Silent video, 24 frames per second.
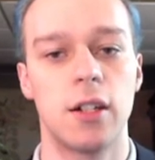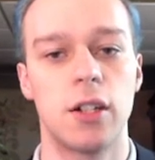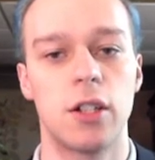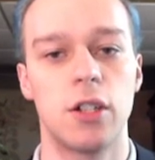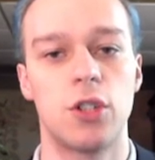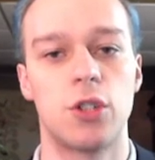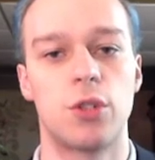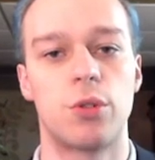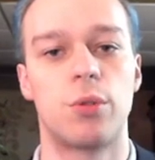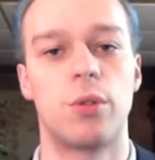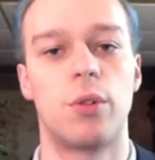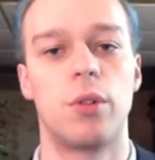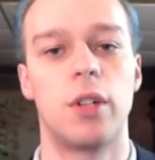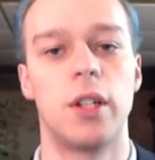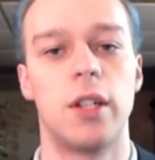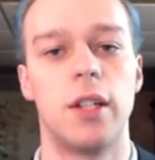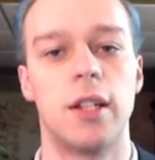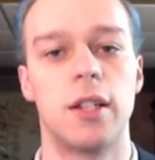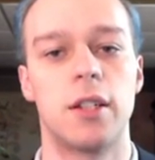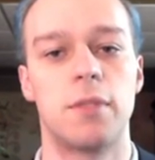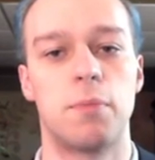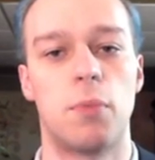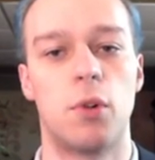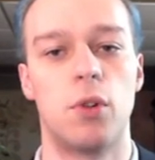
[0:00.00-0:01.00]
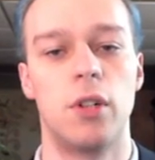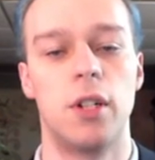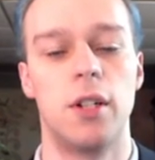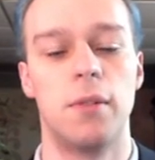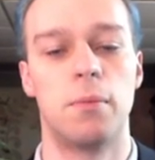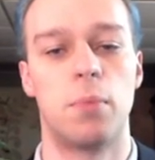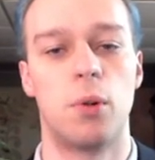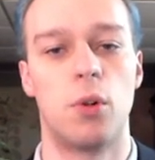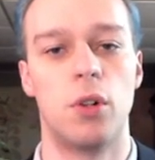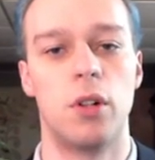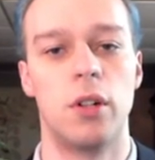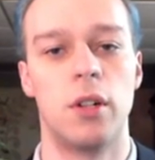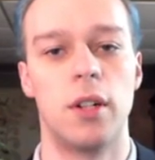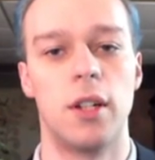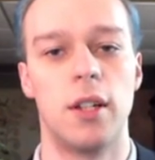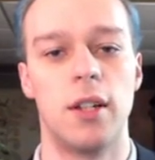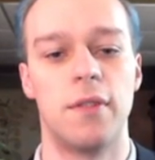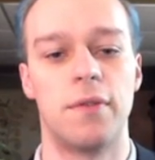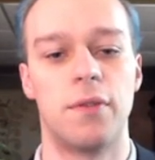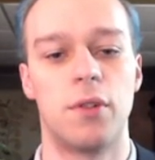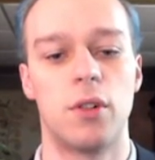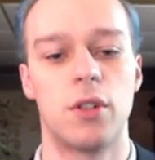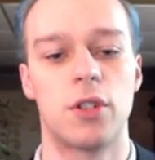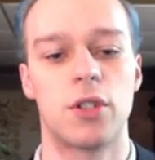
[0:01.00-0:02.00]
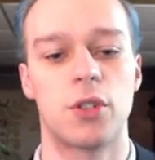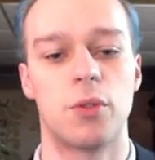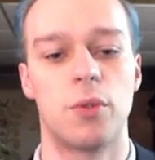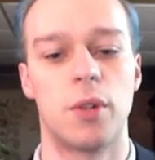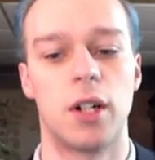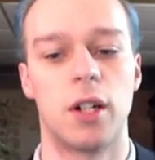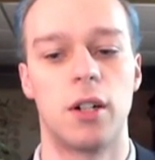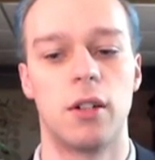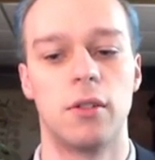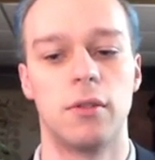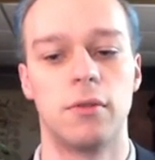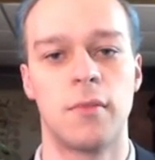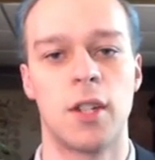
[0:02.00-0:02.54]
controlling this important e4 square.